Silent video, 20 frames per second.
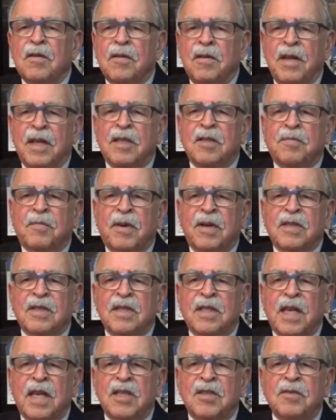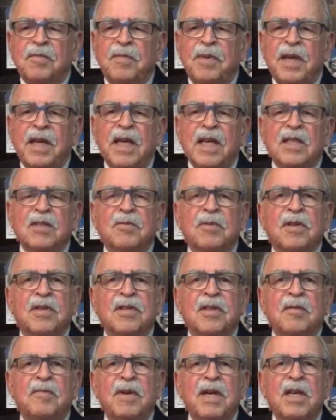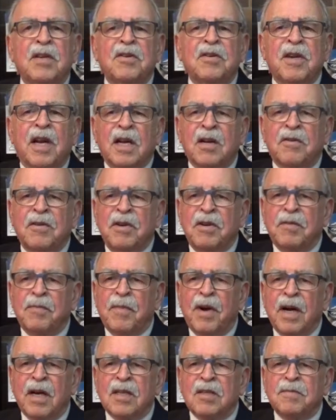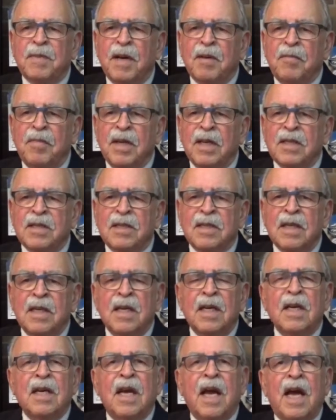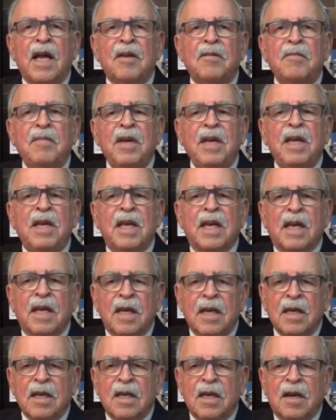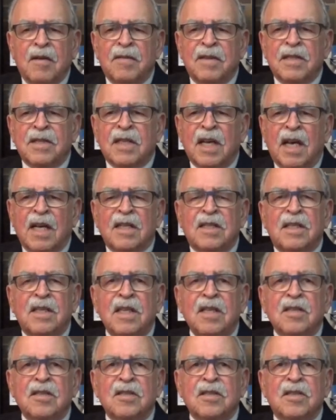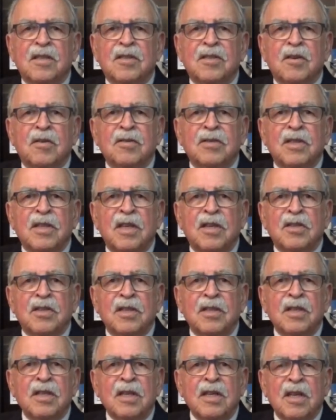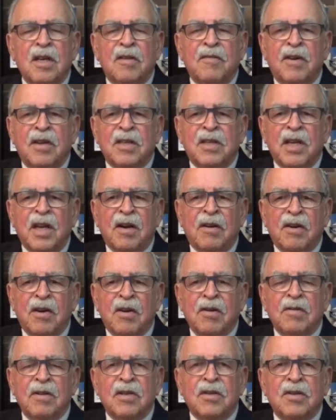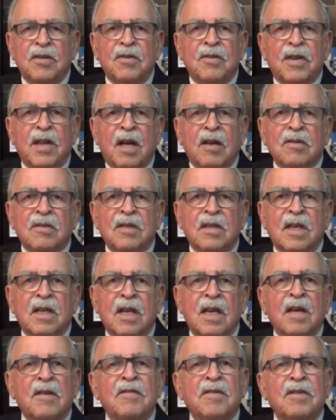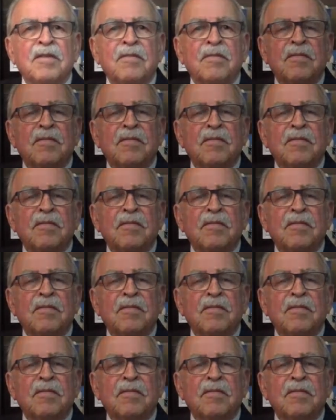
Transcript: This presentation begins with some introductory remarks by Bliss at a meeting of the Science Teachers Association of Ontario in 2011.